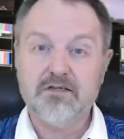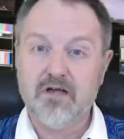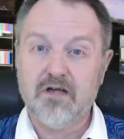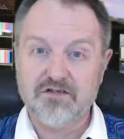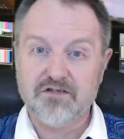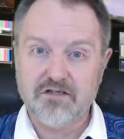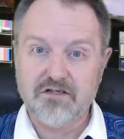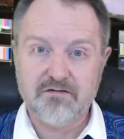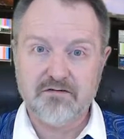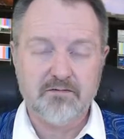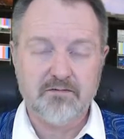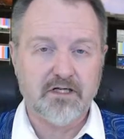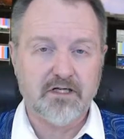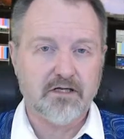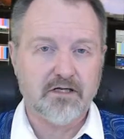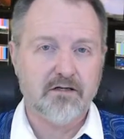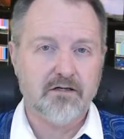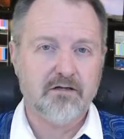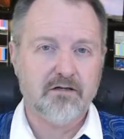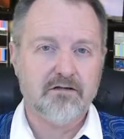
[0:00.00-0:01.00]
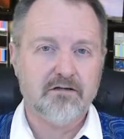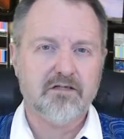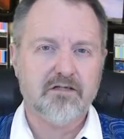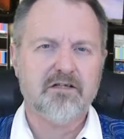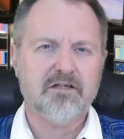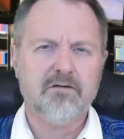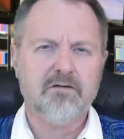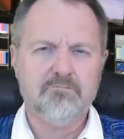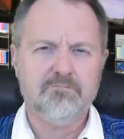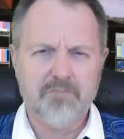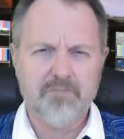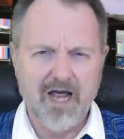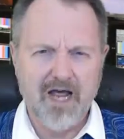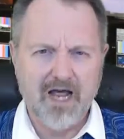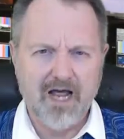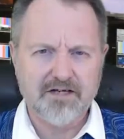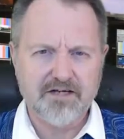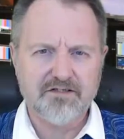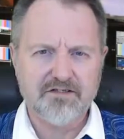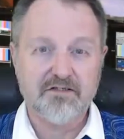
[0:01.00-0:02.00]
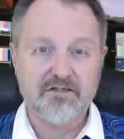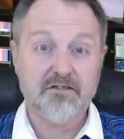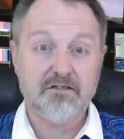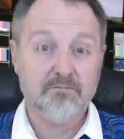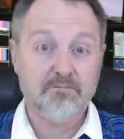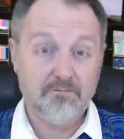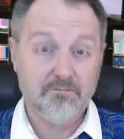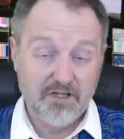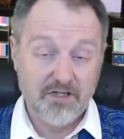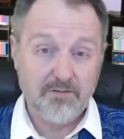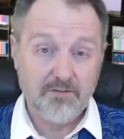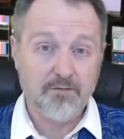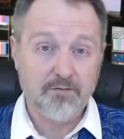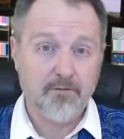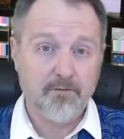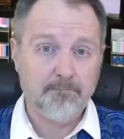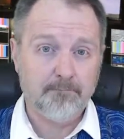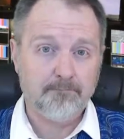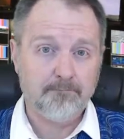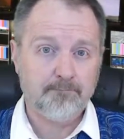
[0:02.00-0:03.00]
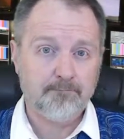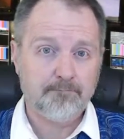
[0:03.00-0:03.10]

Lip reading: doesn't mean that they're bad people.